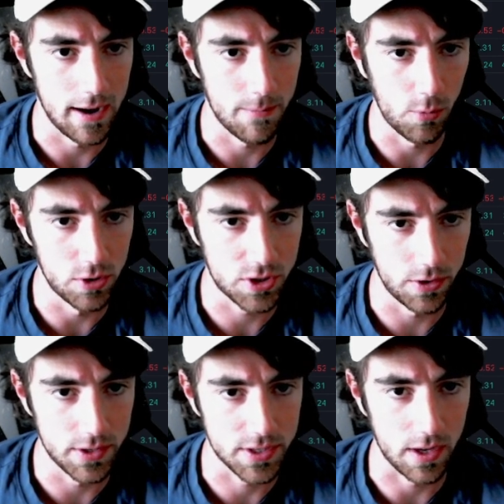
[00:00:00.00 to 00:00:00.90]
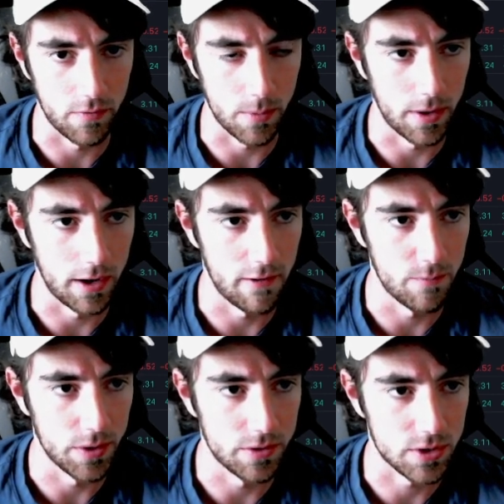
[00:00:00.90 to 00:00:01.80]
Would show you the stuff
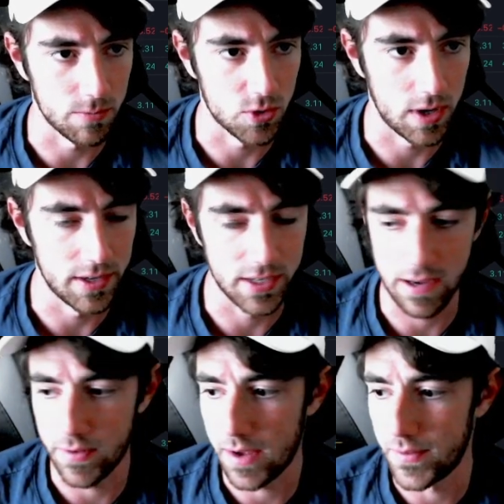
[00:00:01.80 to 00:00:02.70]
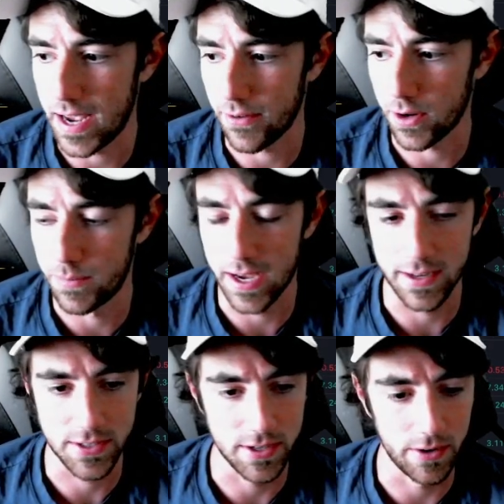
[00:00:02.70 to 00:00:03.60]
above, but there's some trades that haven't had an outcome
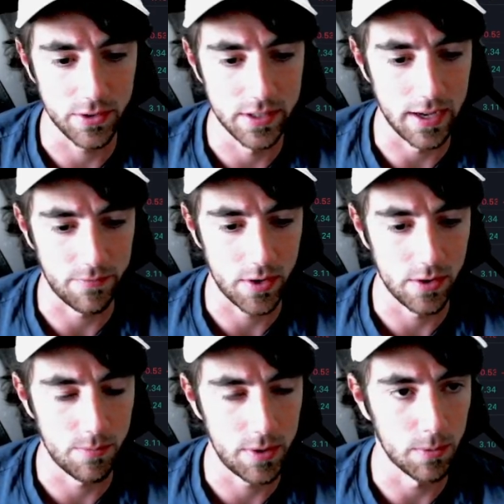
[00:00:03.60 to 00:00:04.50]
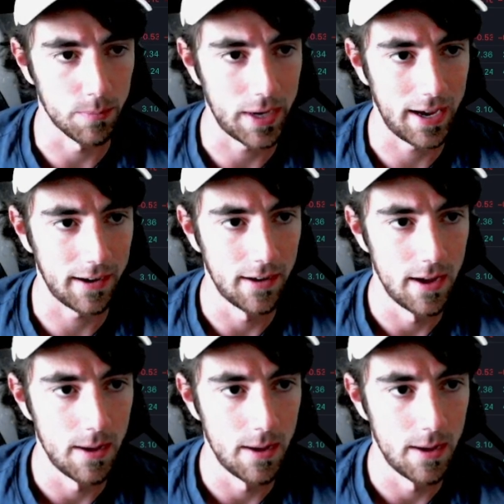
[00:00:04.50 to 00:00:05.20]
yet, so it's not fair to the people paying.